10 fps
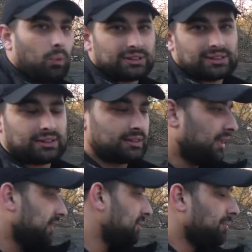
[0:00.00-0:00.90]
what's
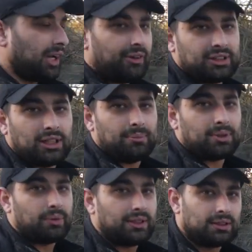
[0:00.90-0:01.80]
the similarity in
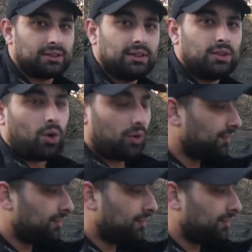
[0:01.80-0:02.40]
between all